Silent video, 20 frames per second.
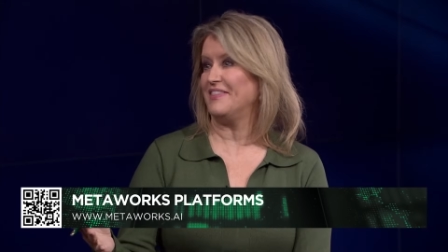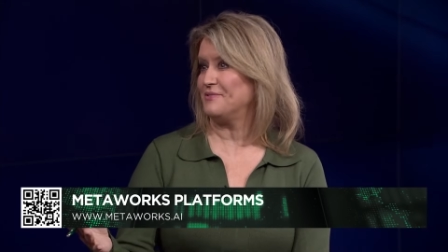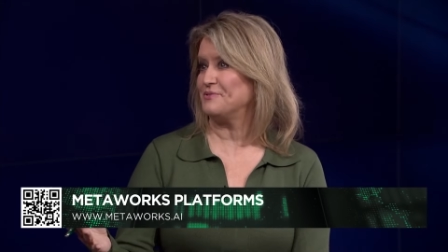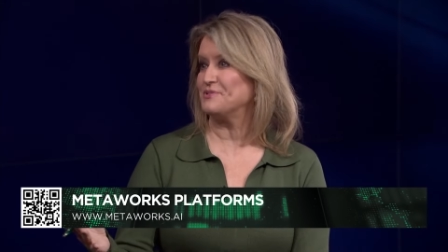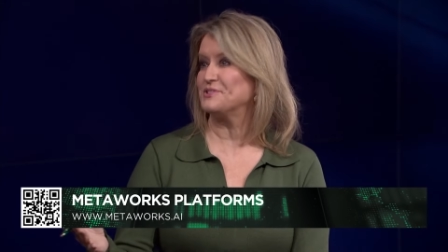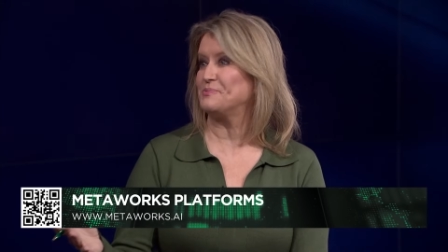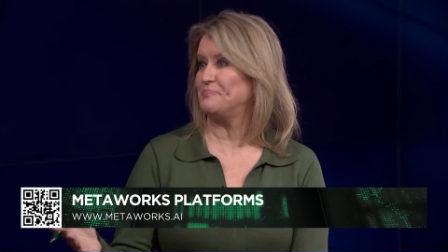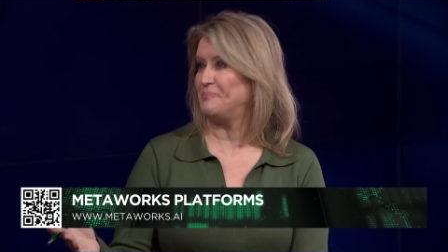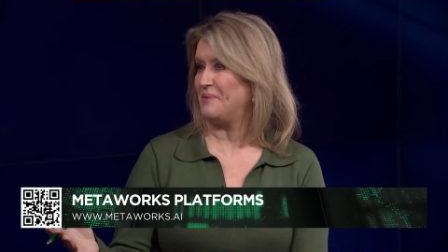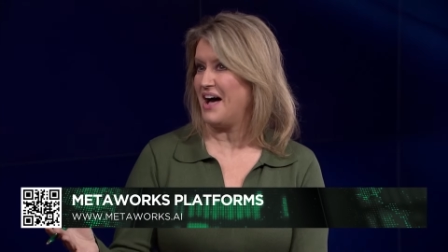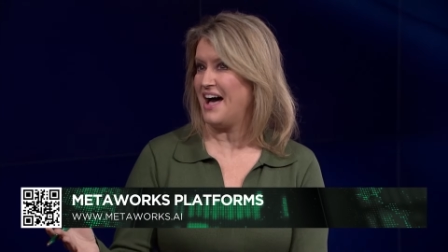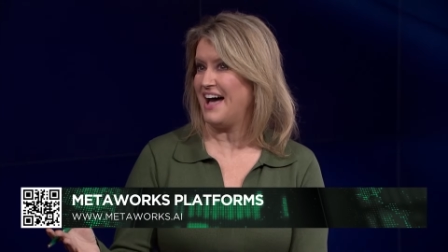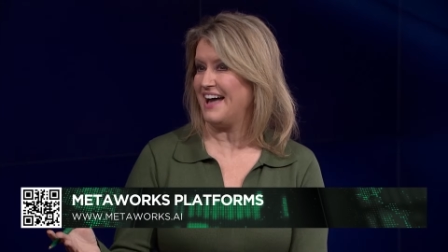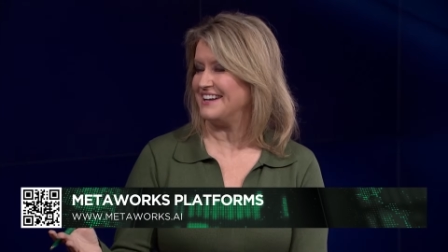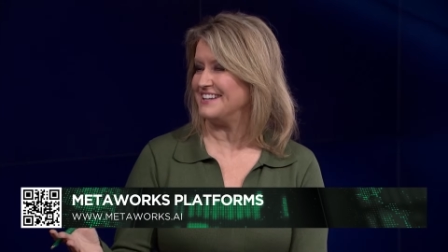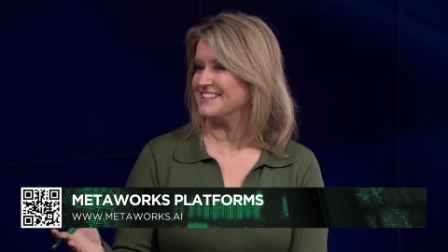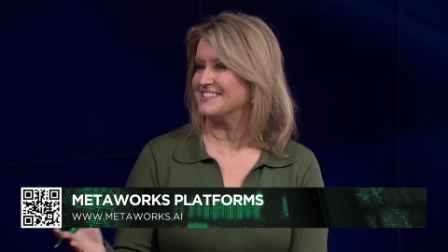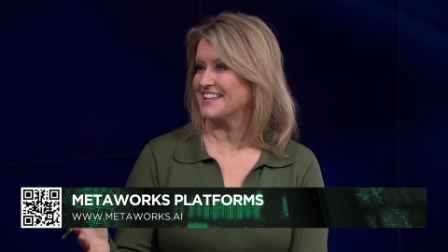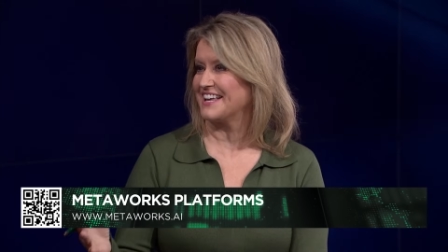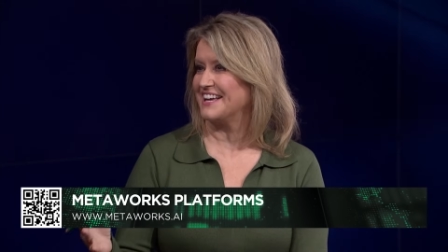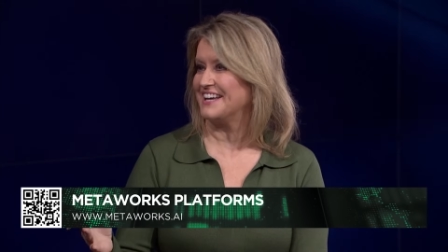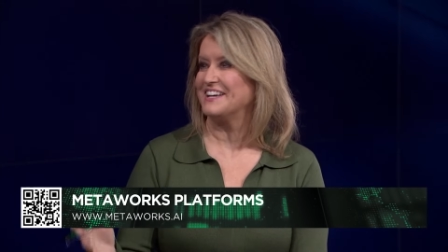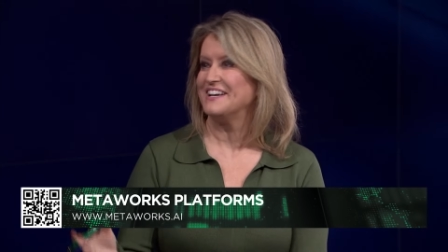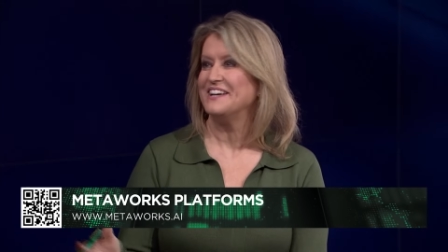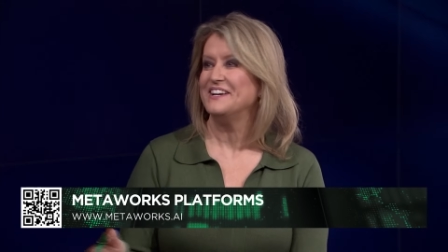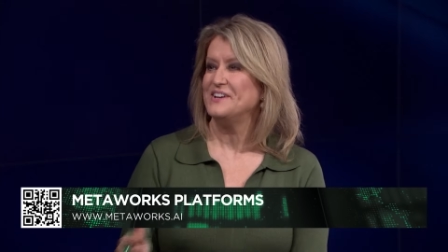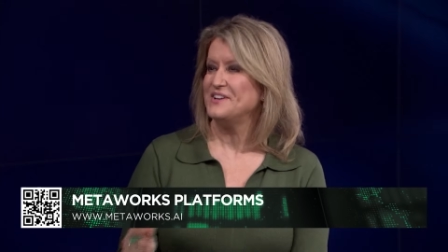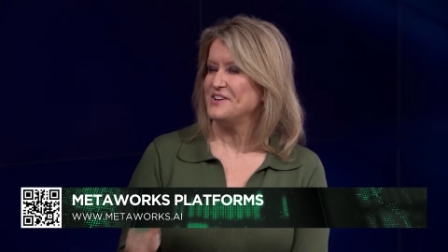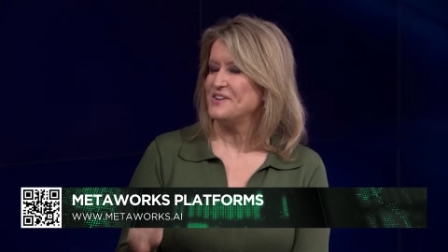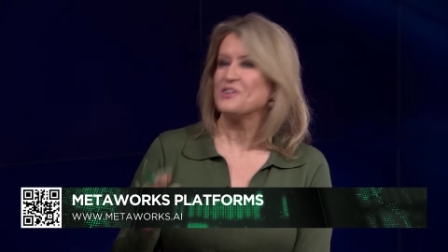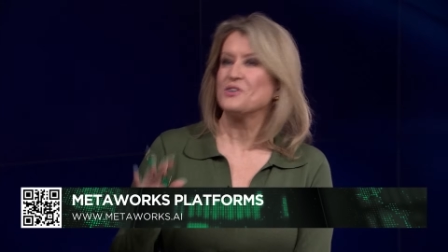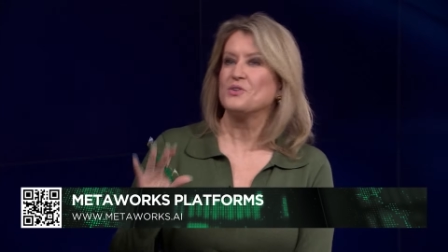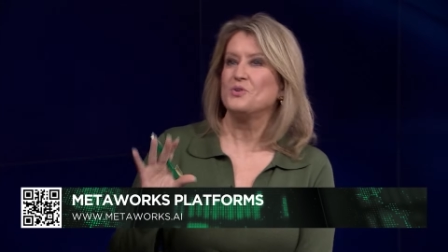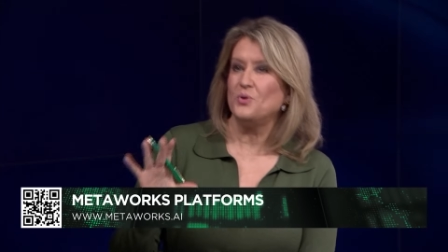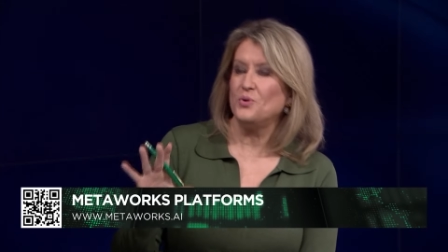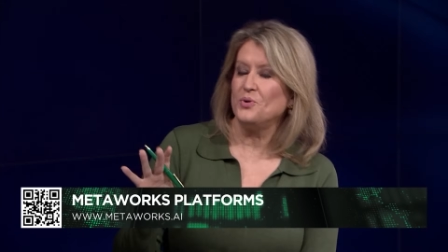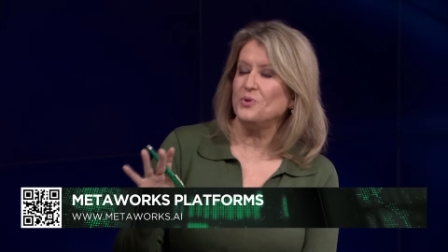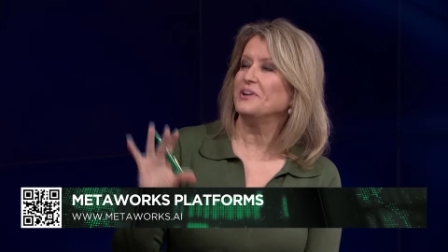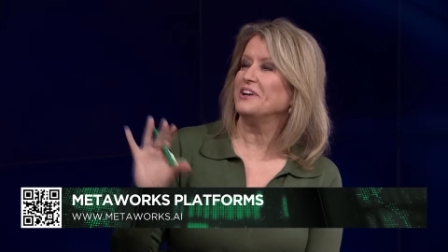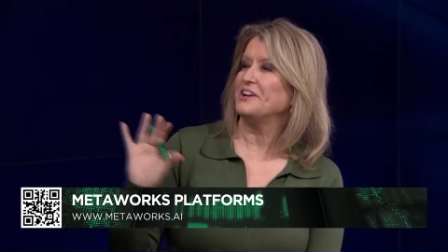They respond. It's like
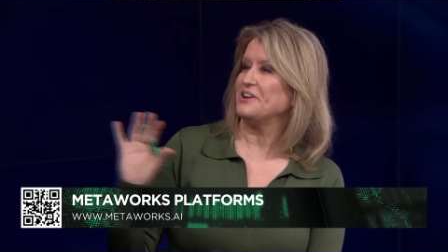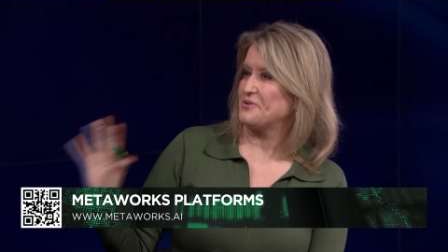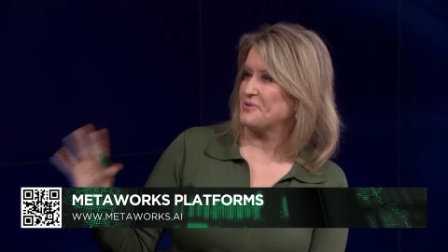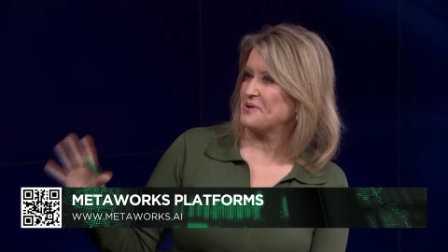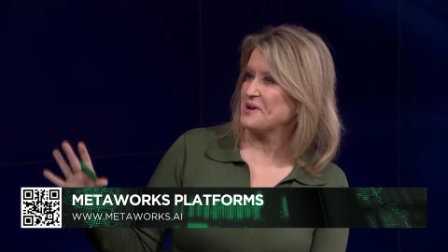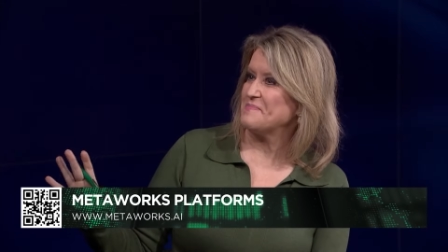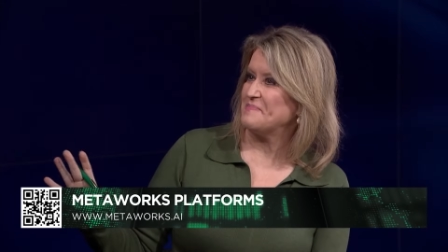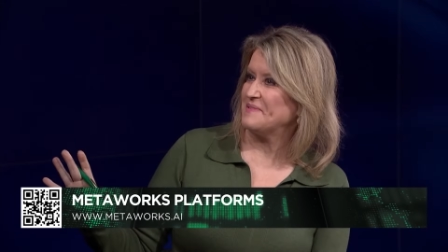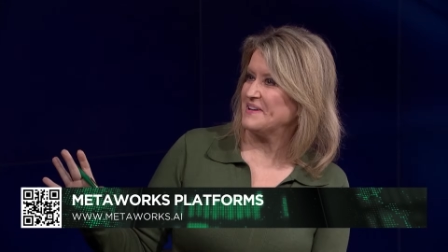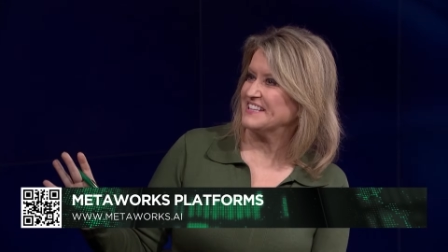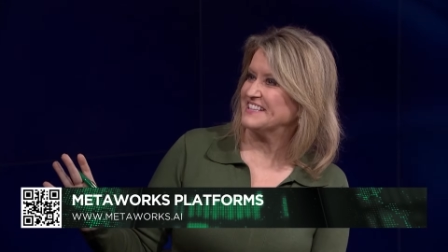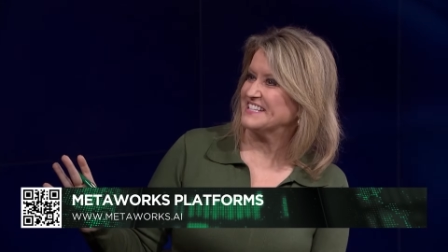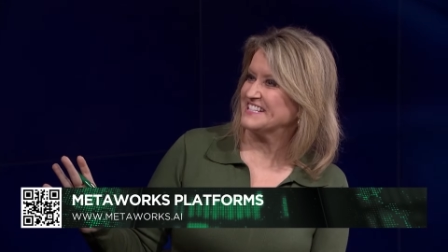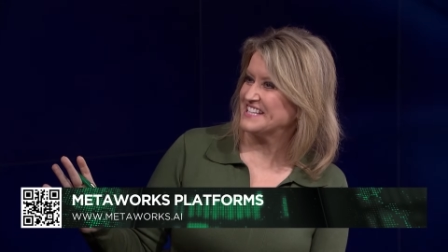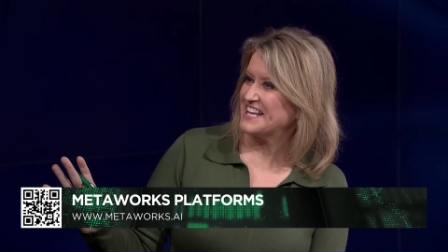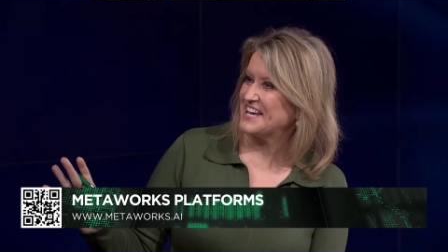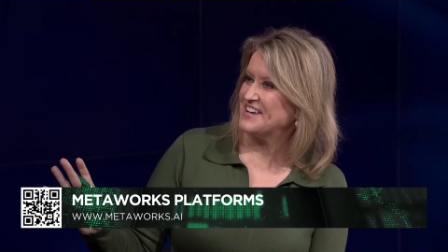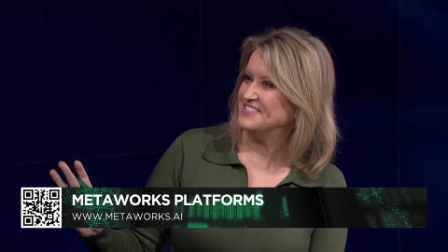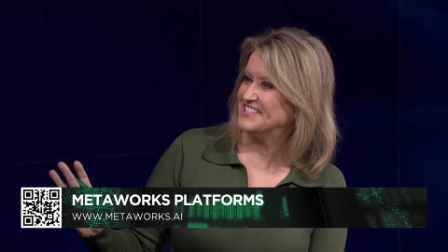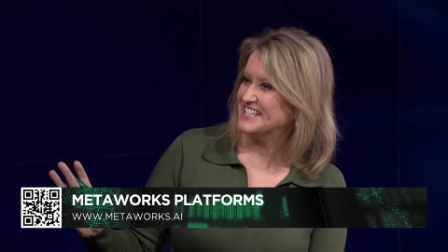cool and creepy at the same